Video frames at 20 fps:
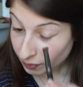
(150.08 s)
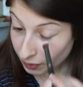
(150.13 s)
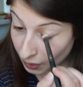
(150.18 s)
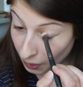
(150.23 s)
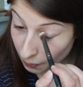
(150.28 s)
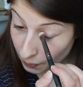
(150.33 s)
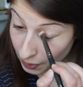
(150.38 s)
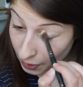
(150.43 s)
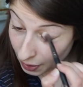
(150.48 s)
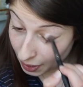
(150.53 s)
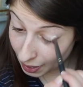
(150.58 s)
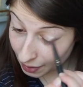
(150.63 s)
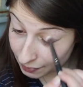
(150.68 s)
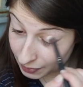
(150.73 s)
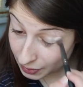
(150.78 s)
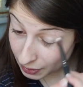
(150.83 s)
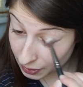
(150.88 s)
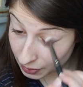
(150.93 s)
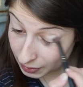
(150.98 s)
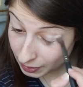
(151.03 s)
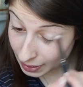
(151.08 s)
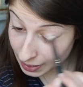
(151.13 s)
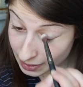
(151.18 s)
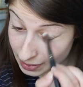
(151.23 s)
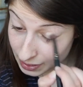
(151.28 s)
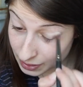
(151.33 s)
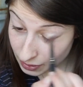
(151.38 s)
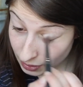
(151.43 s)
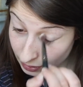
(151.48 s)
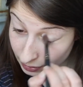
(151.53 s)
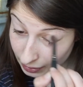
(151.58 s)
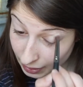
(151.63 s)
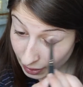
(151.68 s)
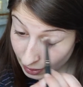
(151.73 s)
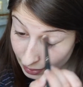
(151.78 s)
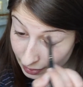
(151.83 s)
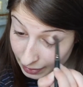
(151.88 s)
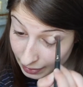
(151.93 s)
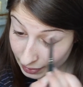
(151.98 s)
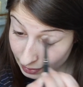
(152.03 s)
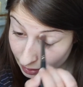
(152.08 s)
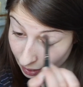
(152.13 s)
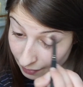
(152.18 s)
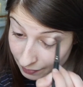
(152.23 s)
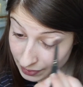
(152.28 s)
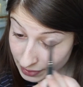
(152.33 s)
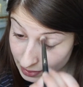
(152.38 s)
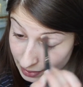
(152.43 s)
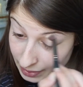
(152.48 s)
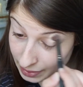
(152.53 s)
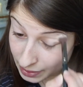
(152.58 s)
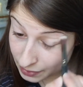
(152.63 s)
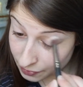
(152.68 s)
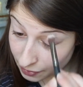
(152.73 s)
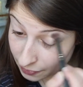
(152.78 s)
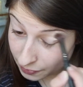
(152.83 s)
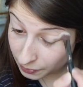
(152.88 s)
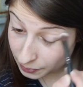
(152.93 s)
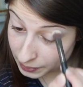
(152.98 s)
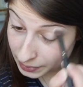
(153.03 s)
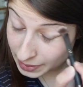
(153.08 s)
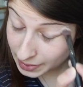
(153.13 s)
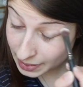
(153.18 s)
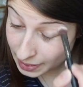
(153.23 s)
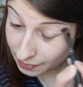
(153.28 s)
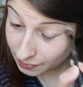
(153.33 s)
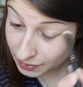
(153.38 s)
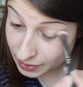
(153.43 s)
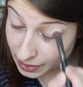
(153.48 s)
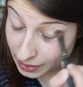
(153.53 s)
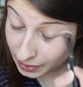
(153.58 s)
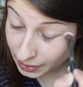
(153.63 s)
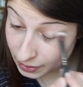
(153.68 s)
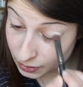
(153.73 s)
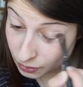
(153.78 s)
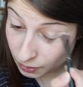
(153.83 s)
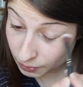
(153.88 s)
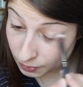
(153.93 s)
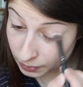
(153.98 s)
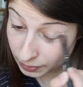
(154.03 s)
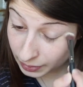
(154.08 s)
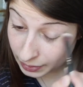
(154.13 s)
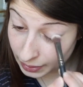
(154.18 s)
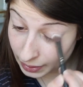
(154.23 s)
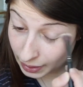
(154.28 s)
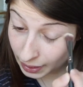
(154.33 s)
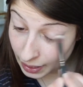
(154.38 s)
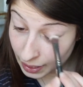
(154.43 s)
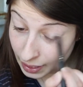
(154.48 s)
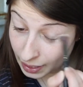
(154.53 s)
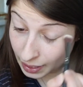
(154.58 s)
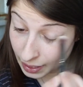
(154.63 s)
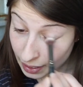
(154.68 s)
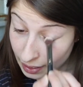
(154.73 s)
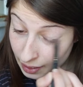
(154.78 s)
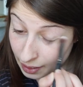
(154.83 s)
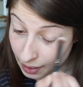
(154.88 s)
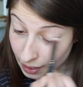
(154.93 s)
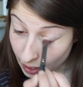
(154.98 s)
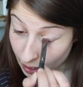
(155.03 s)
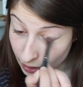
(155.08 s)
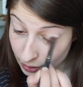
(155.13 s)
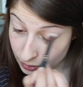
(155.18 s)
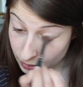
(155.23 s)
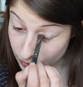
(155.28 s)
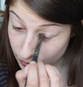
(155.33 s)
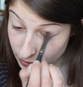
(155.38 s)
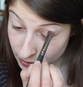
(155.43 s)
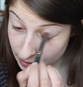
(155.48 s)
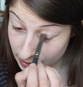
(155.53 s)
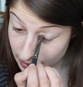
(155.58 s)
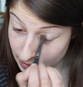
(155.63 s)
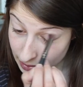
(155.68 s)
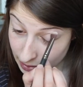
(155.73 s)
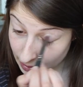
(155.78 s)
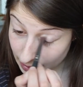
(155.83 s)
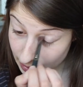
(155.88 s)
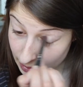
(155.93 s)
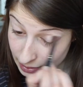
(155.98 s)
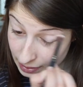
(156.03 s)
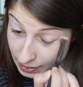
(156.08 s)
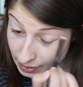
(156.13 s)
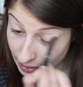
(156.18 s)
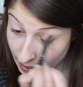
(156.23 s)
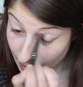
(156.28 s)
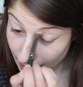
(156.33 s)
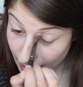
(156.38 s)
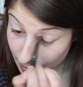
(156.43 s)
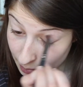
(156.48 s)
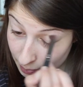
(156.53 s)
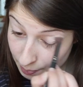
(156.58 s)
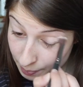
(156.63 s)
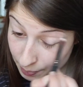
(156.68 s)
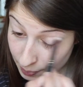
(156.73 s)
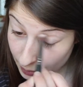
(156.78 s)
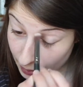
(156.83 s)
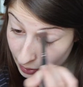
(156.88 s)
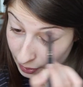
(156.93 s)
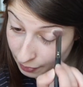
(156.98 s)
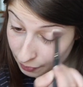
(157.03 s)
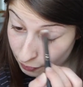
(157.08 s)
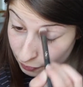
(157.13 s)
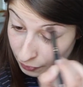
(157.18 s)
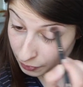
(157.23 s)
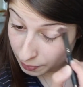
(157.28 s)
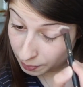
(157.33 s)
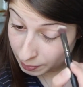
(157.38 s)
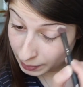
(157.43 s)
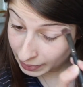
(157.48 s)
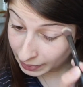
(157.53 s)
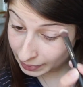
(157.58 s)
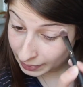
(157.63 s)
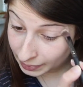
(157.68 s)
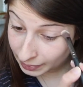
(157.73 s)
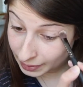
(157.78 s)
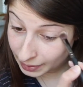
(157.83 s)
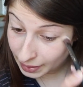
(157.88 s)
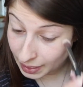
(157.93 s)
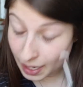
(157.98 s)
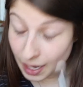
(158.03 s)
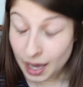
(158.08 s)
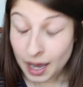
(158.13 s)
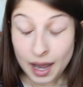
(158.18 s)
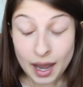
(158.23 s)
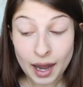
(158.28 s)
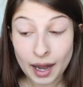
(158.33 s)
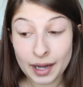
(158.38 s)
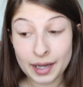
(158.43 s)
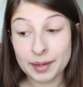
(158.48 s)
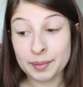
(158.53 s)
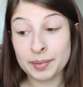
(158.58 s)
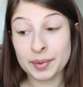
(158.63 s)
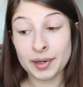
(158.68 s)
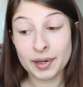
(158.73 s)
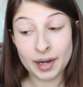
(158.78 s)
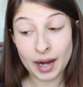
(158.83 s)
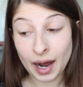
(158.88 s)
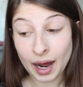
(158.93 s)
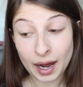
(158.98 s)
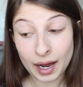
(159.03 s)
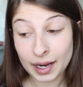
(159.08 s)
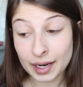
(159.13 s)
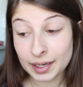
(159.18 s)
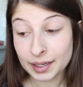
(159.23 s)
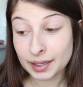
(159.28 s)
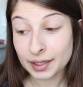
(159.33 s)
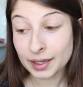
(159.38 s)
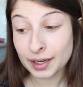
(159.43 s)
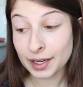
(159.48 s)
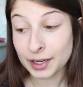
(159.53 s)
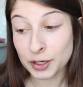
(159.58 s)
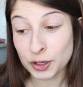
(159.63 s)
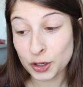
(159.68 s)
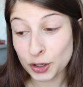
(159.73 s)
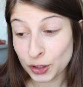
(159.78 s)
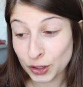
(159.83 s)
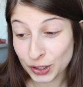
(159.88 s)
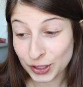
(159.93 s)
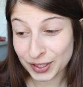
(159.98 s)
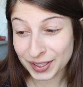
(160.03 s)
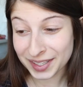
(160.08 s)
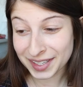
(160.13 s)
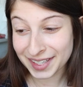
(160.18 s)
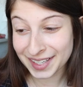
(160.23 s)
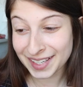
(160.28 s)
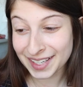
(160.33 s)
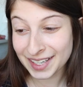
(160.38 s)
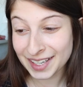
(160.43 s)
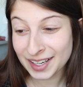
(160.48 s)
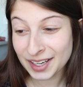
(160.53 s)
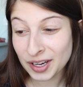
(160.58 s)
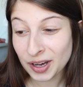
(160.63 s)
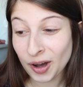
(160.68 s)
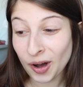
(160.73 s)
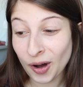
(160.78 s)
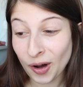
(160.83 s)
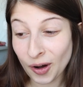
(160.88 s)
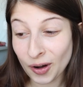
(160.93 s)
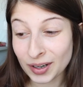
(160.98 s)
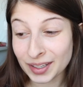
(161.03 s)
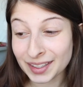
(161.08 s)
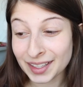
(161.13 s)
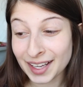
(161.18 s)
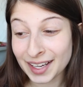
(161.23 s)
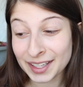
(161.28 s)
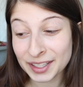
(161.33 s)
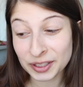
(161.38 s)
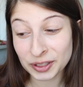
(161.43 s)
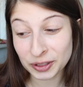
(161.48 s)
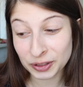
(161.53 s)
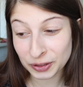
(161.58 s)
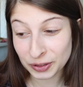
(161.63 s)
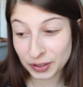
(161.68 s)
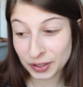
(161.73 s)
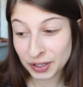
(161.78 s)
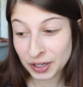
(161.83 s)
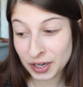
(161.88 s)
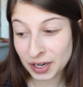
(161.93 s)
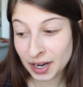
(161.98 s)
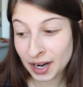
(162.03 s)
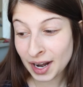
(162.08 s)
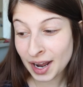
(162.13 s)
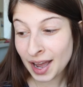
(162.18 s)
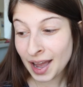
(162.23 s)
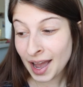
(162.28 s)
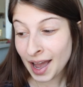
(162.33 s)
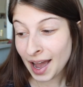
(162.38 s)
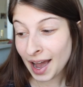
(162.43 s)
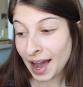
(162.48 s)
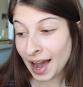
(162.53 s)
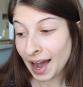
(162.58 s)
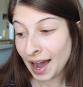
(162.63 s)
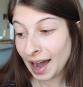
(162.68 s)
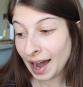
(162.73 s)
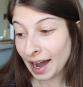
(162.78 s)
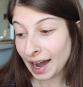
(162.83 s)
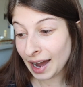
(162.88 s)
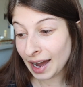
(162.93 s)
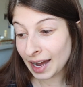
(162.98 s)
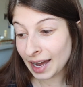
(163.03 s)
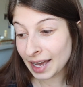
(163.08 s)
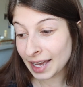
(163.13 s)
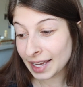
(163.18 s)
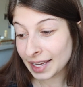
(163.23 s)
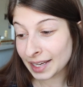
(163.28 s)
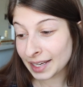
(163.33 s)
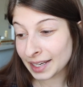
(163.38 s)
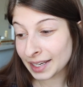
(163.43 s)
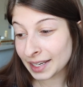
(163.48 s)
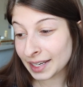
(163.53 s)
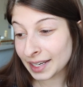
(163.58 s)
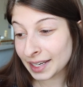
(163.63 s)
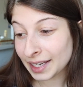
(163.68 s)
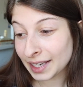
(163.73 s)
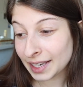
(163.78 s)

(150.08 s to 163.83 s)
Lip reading: we are having our classes online, and obviously it's for everyone's safety, and I totally understand that. But for me, I am not a good online learner. I